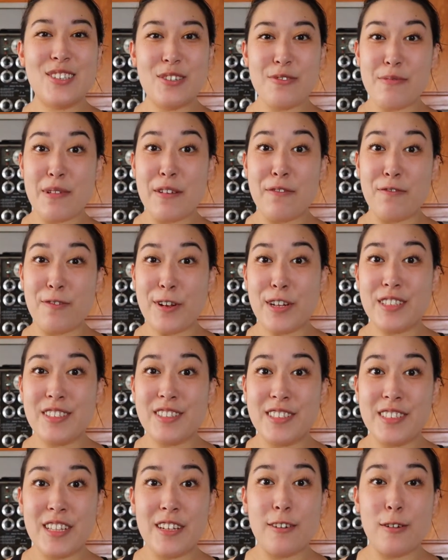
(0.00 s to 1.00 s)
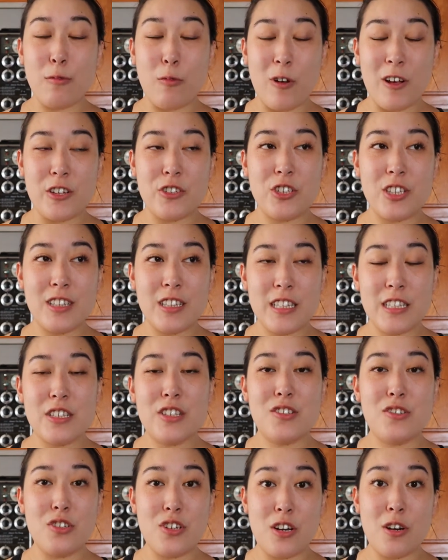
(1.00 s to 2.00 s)
To my friends that are watching this,
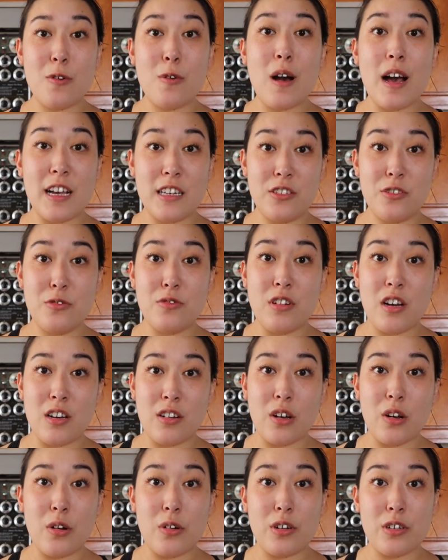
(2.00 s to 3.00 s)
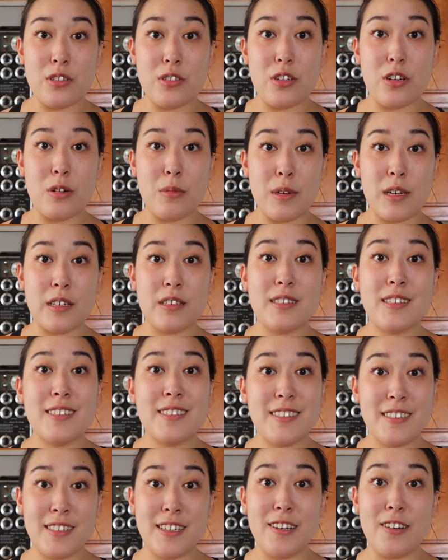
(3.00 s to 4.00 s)
no, I do not go to Starbucks
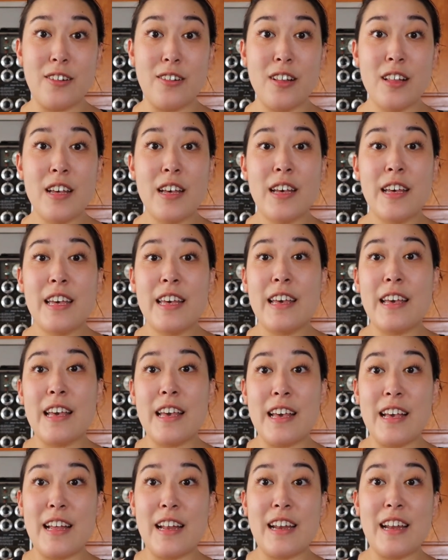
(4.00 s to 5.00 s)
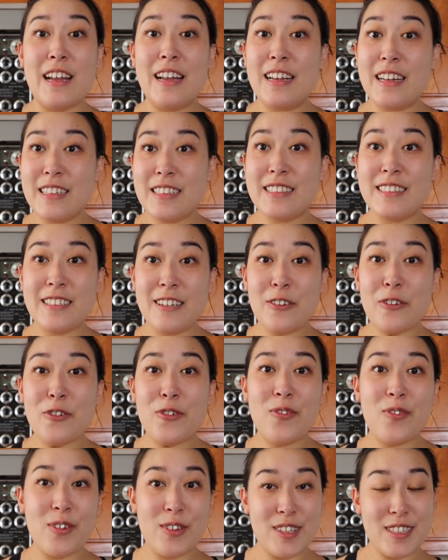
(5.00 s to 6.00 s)
still, and it is still
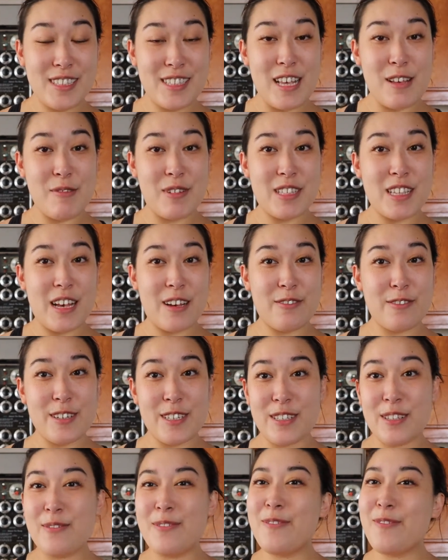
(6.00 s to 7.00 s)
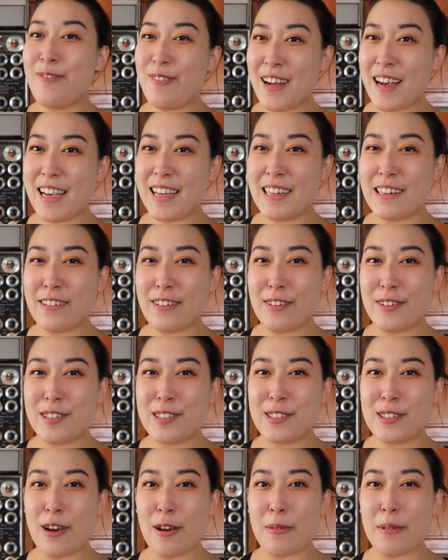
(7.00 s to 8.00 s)
for the same exact reason why I don't go to
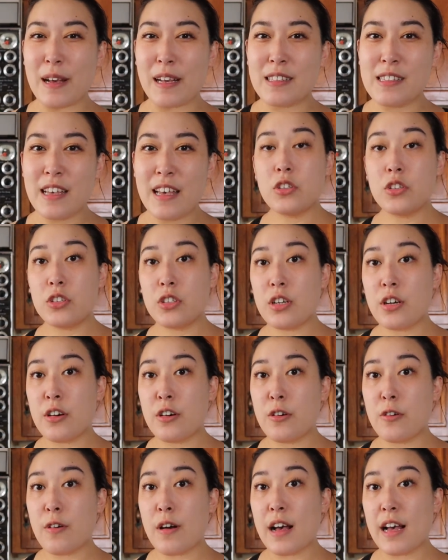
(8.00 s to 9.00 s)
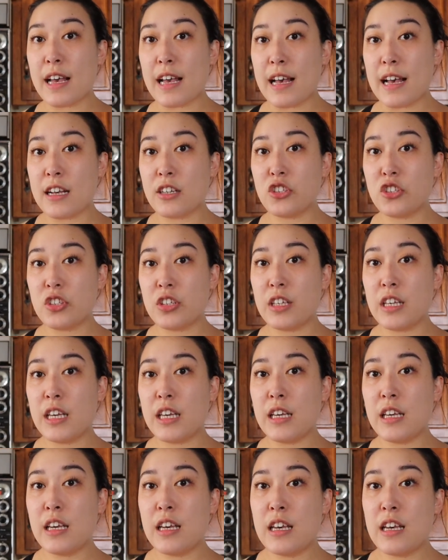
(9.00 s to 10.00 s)
Starbucks. So I
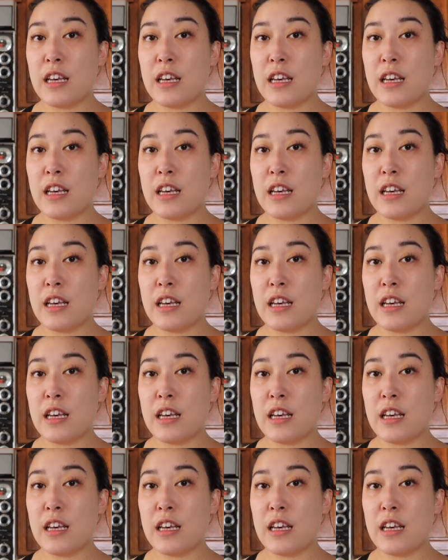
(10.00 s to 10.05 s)
actually